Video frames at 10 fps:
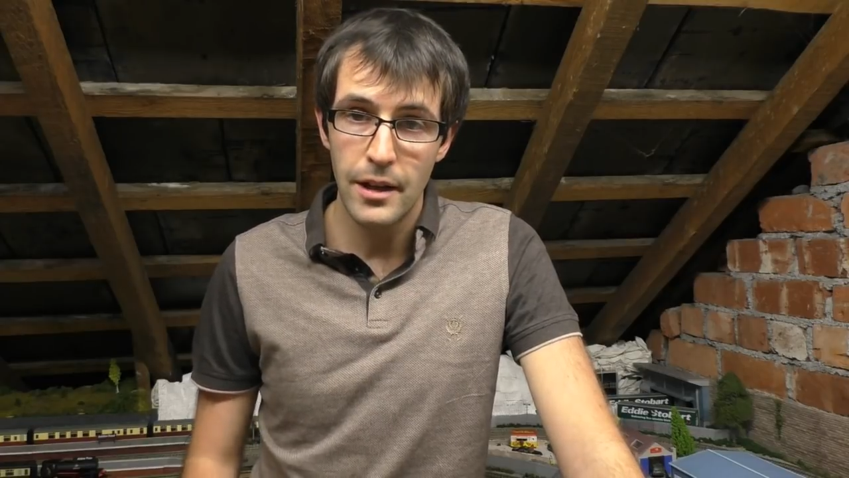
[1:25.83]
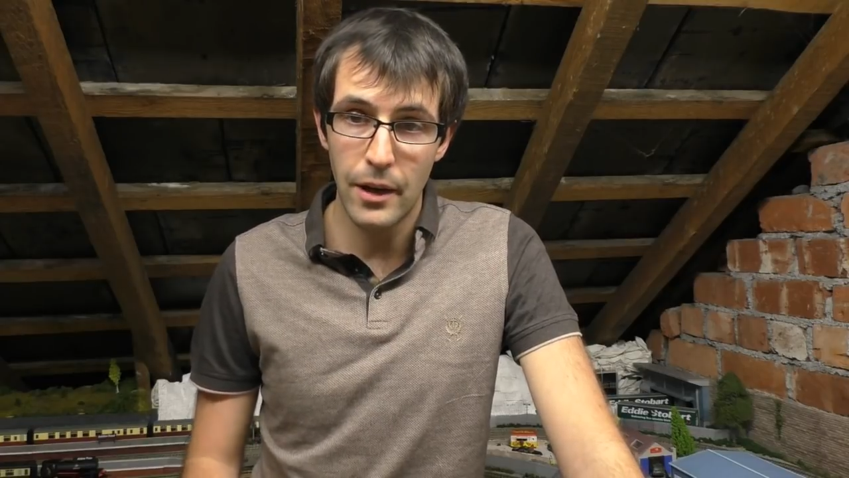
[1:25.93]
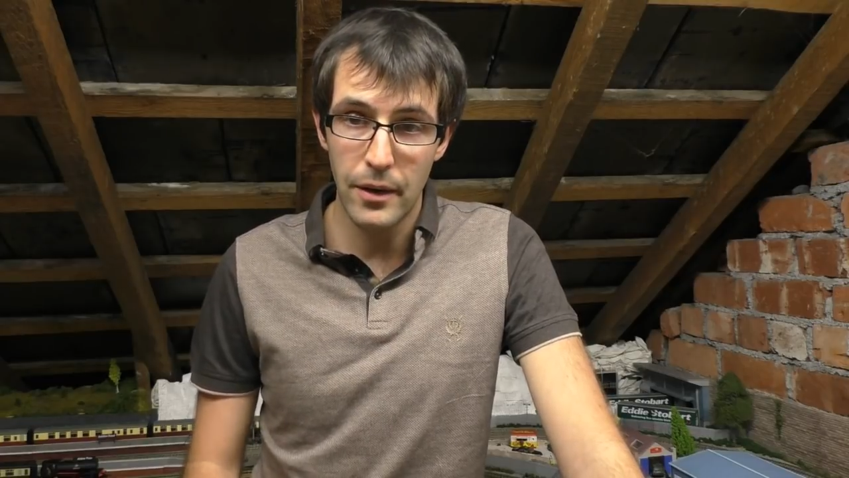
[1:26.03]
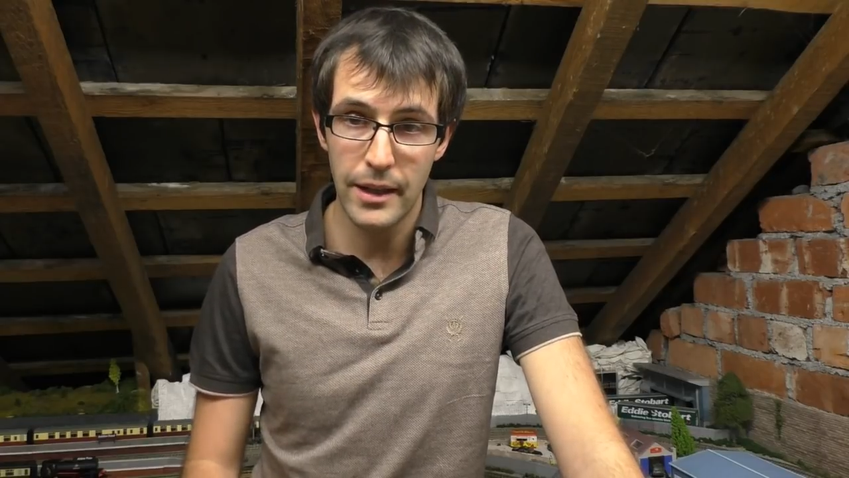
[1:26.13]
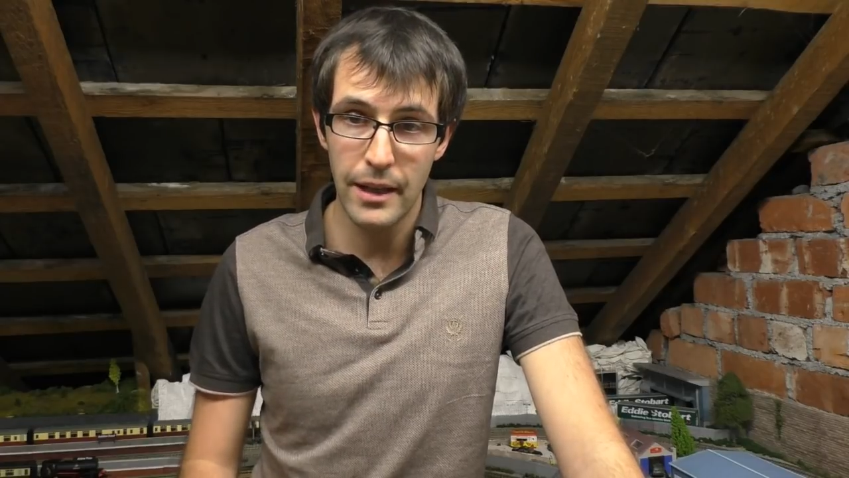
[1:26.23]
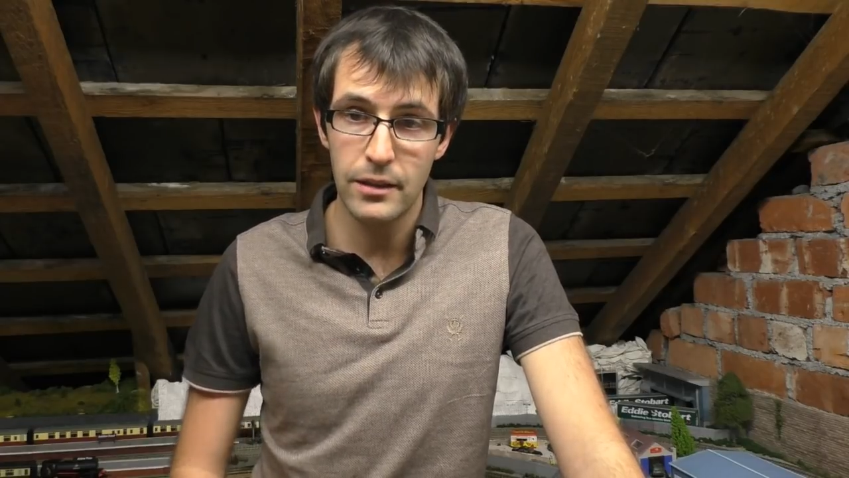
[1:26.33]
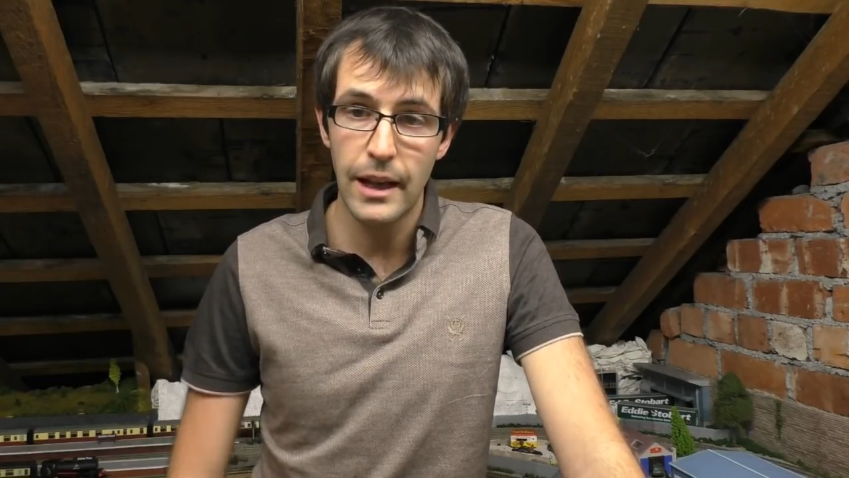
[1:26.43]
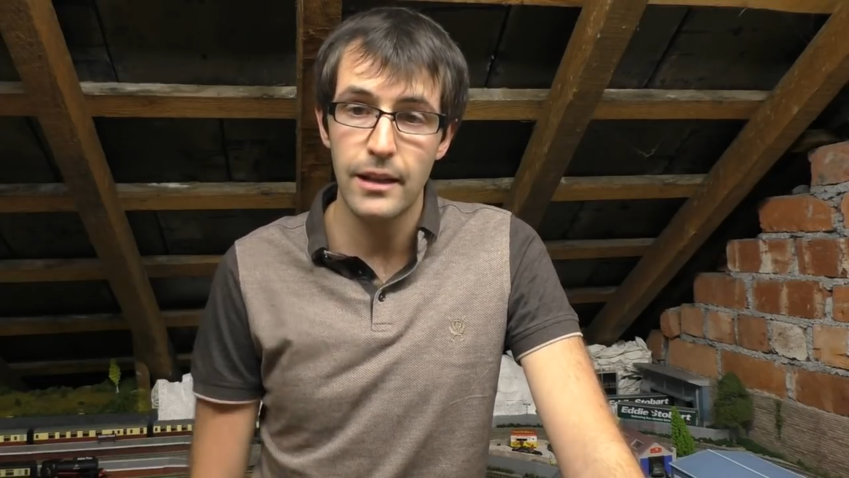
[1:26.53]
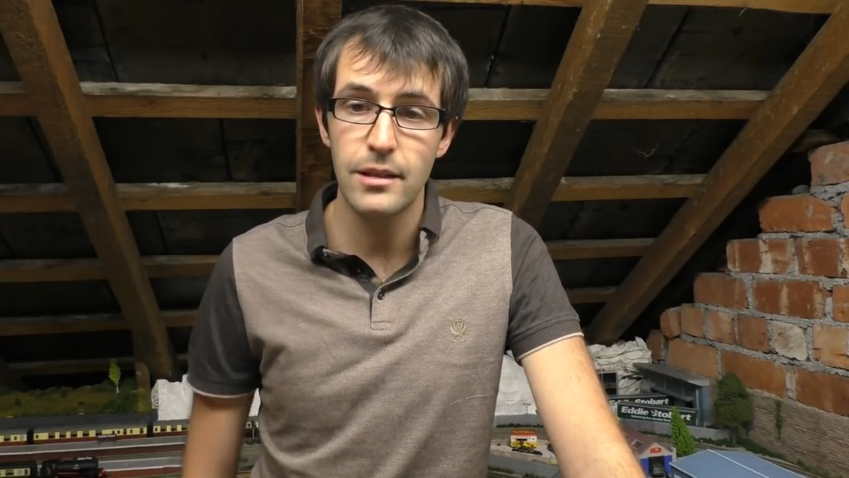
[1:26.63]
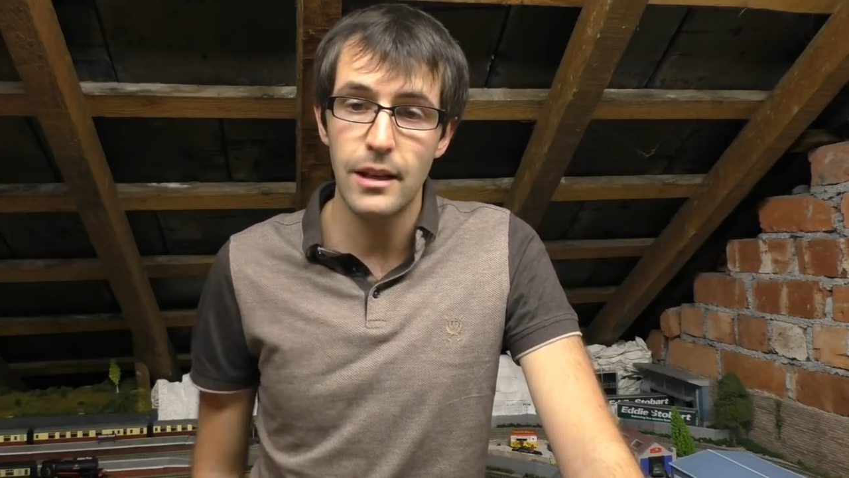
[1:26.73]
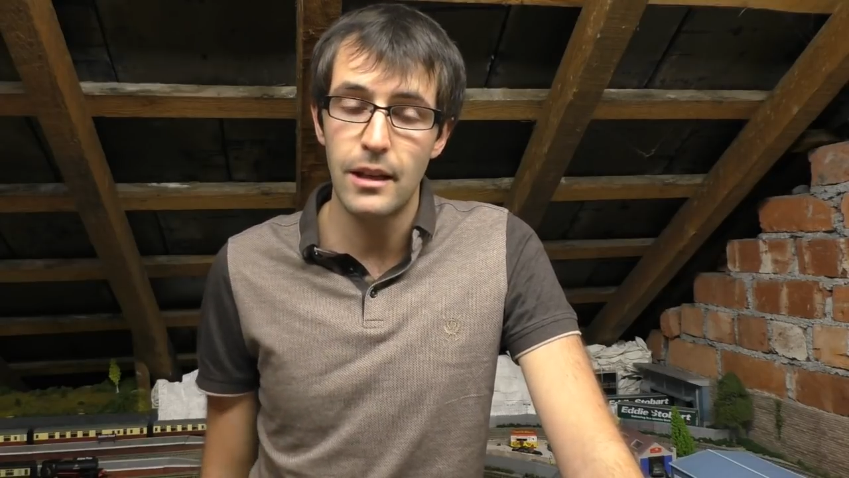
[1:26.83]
Now, I'll get that